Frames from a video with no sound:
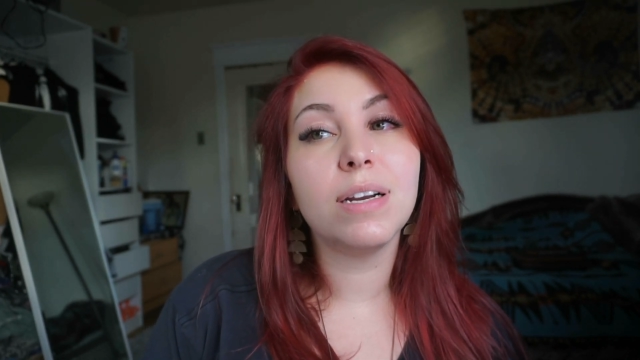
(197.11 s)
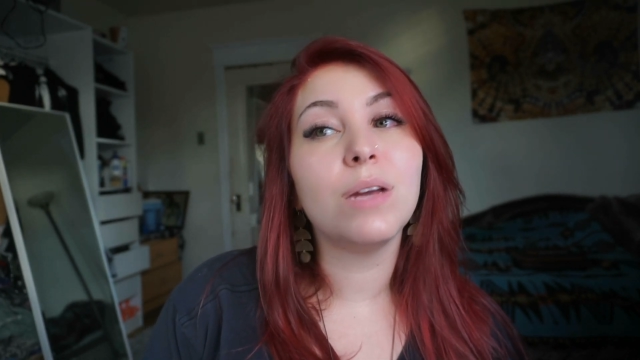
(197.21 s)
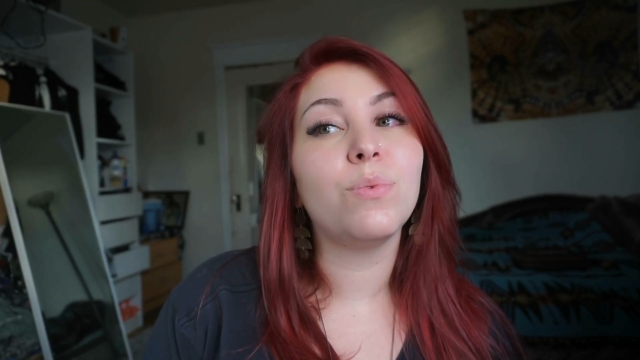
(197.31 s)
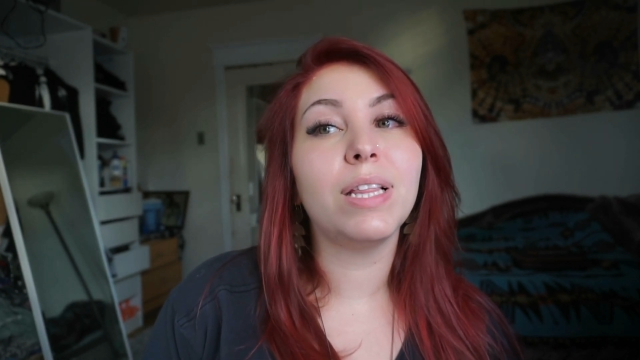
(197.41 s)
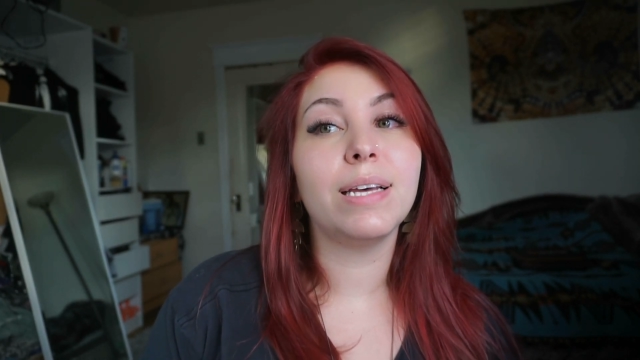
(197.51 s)

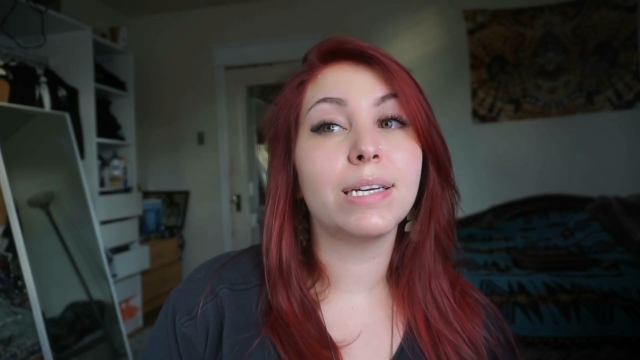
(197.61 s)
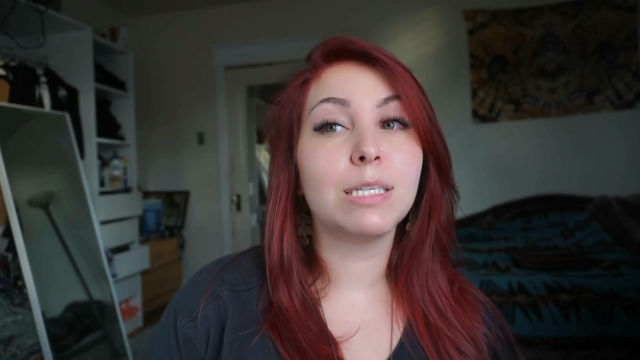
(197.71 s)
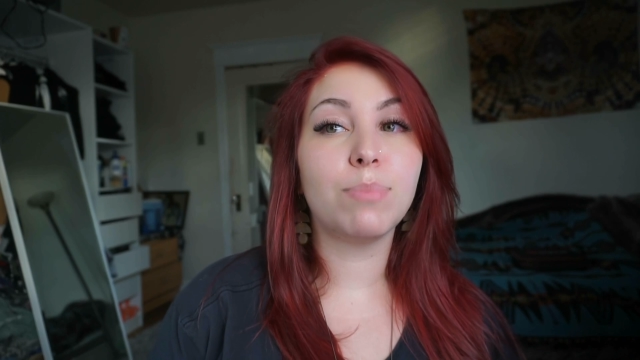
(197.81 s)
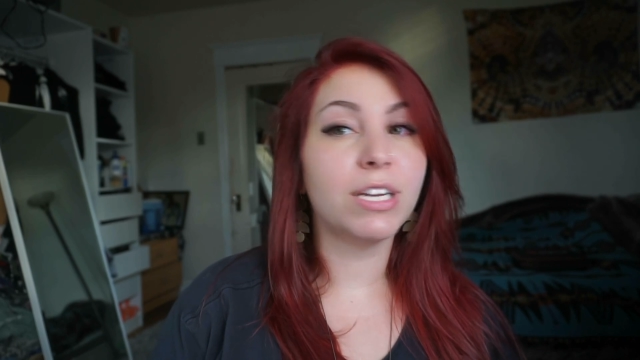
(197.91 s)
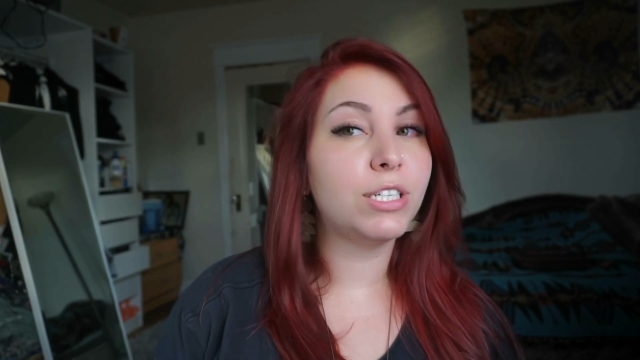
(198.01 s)
and really
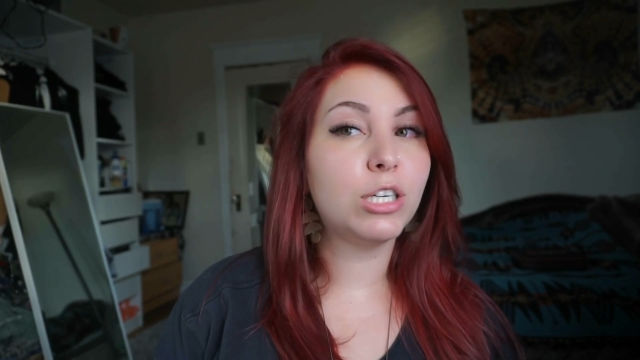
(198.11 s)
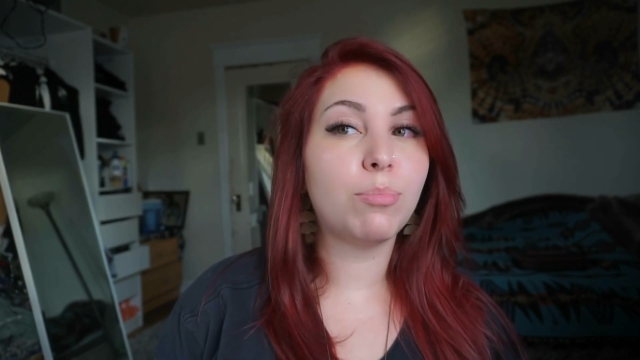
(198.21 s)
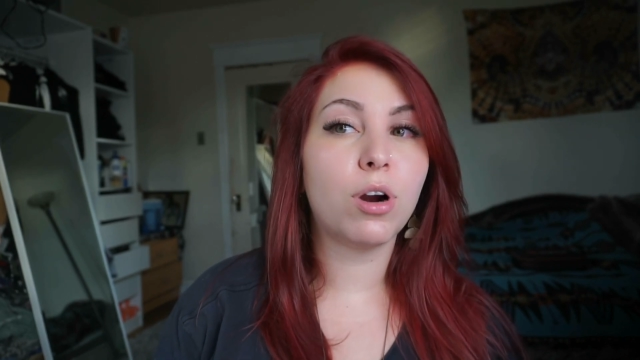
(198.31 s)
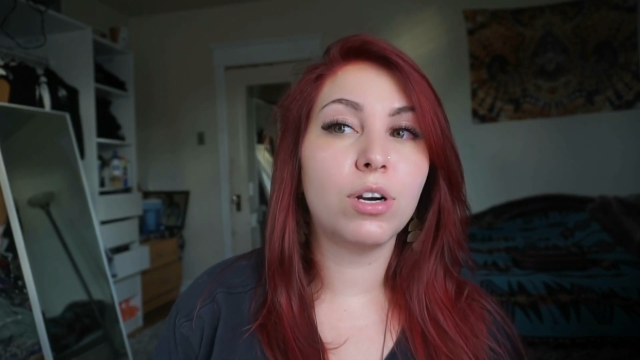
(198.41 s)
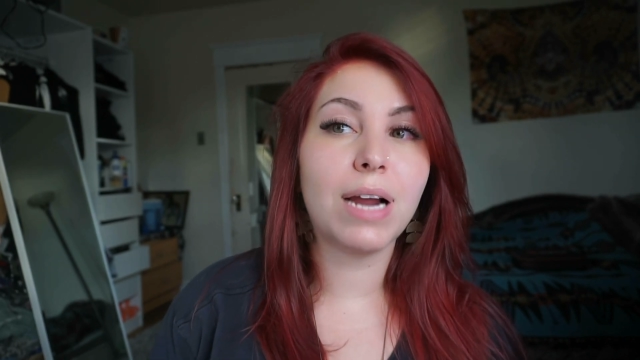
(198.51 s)
express to your
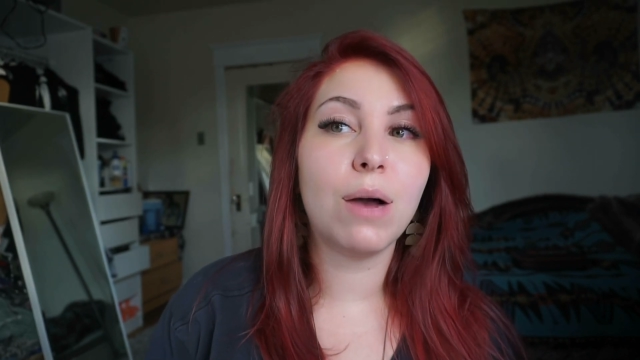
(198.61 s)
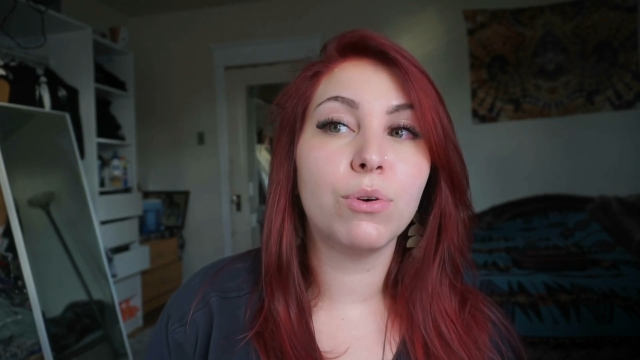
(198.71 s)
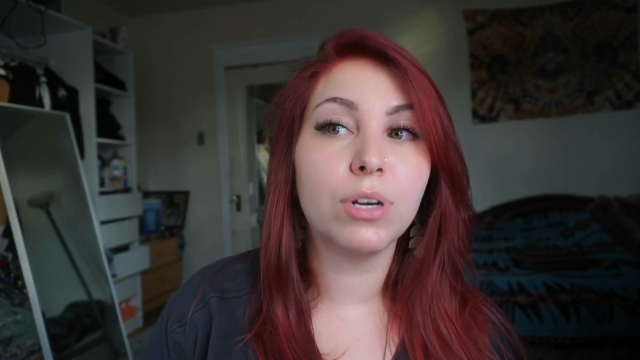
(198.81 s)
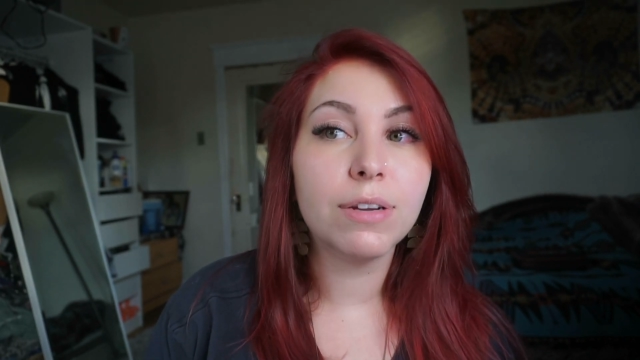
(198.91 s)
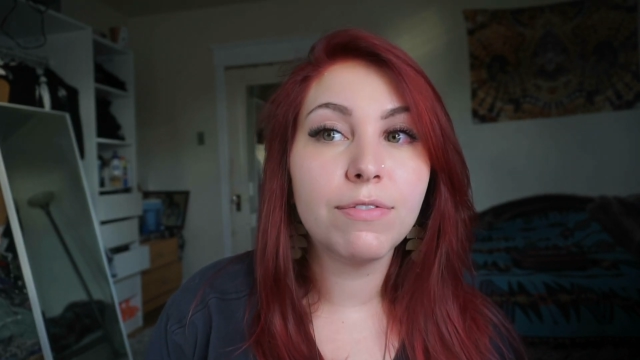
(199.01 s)
partner how
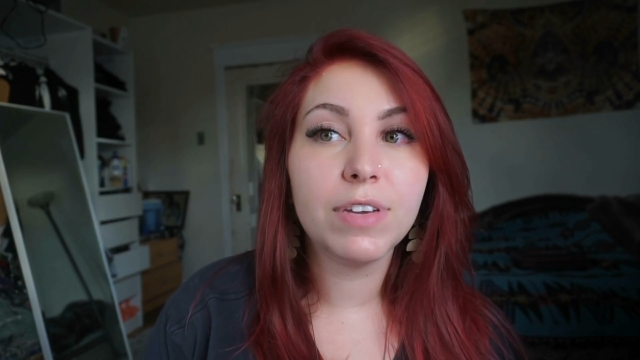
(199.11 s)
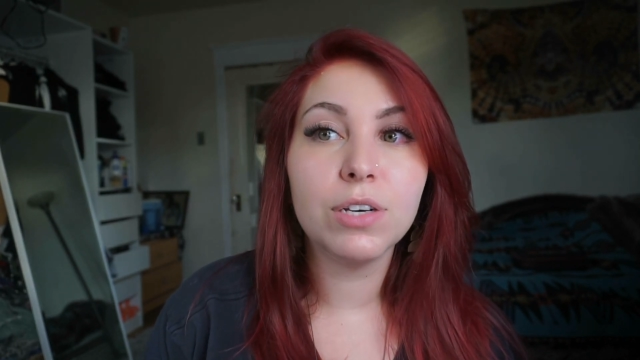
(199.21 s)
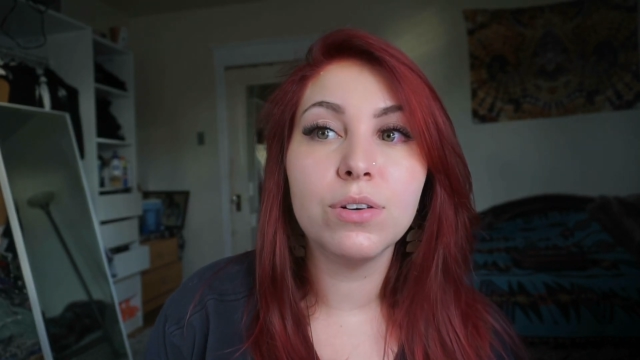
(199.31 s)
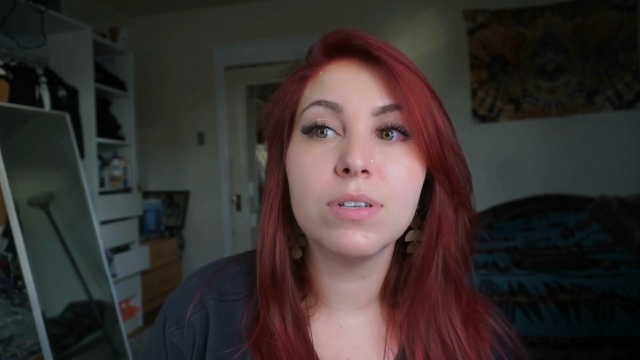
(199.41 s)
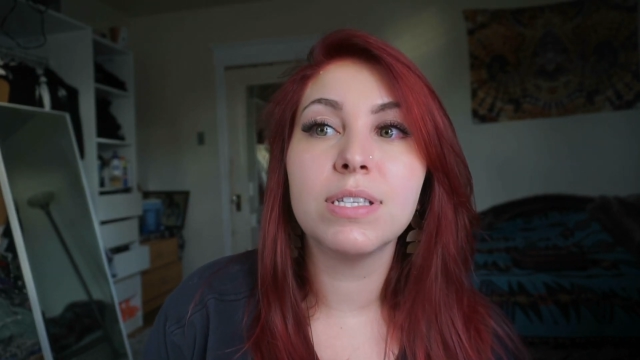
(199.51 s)
good it
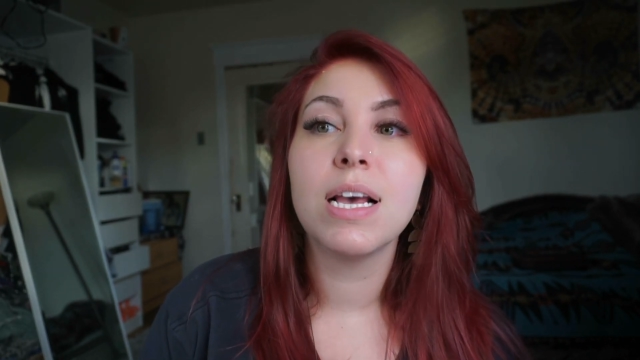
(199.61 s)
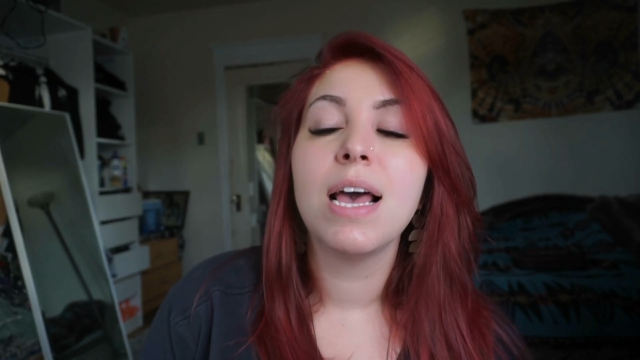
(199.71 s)
feels.